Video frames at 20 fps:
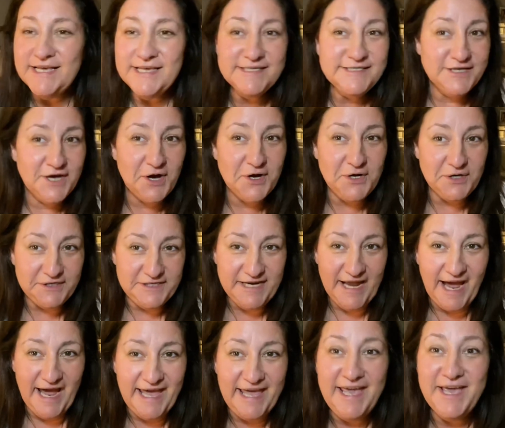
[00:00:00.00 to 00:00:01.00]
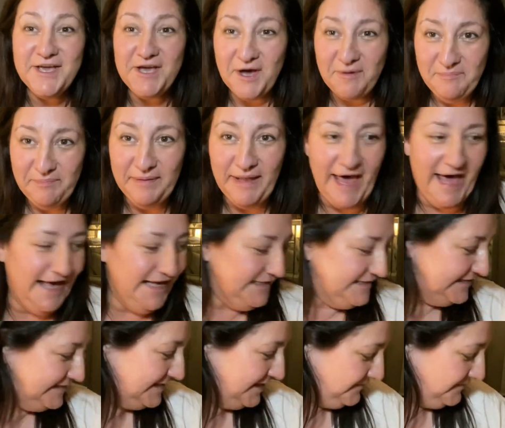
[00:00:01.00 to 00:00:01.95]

So good night, God bless.